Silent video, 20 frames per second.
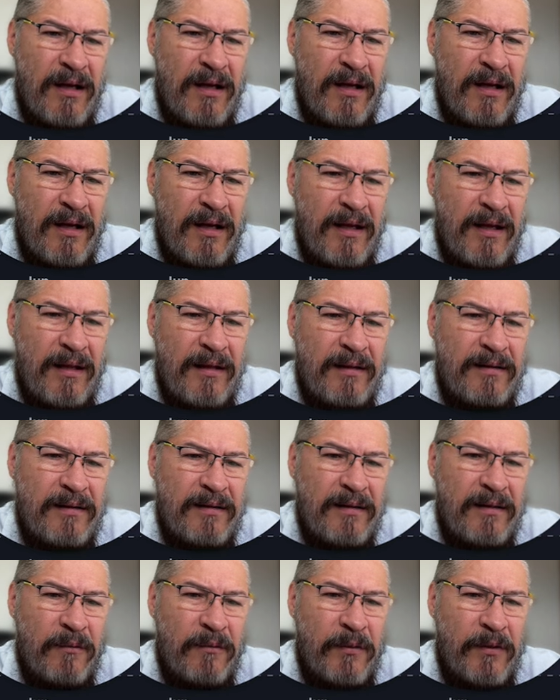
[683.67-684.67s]

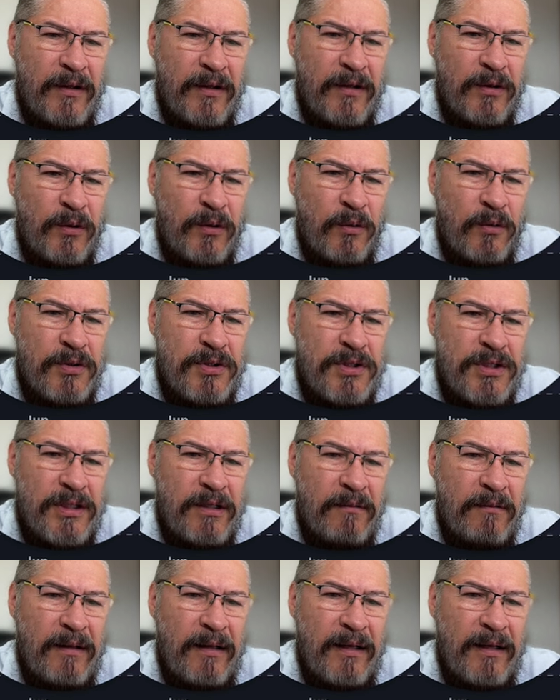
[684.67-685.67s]
And we had
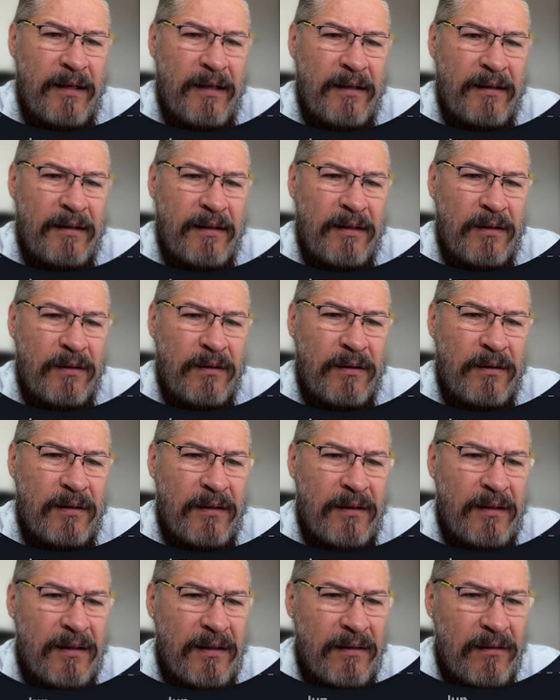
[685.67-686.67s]
doji that
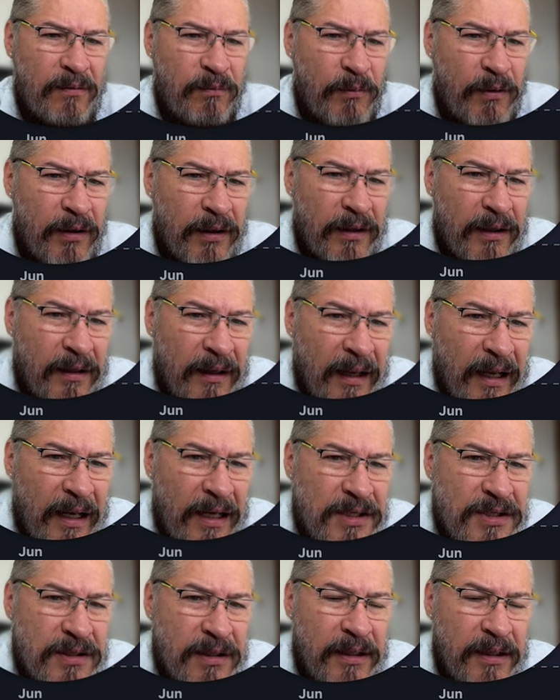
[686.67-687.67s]
this market
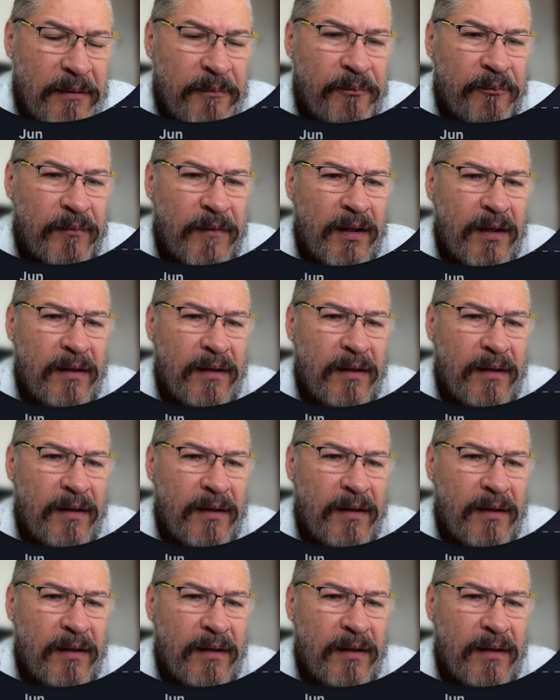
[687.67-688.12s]
actually